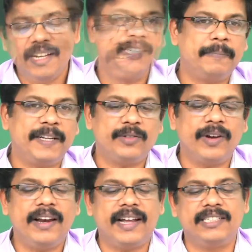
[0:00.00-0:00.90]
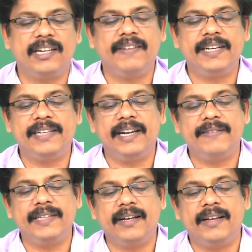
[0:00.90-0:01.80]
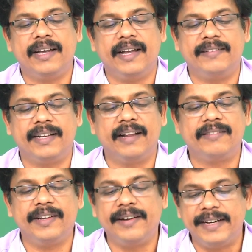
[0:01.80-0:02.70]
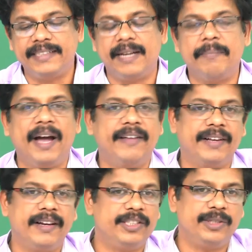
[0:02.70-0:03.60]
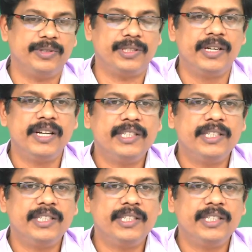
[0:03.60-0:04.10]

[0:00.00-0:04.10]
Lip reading: This particular lecture will deal with the ethical theories and bioethical issues.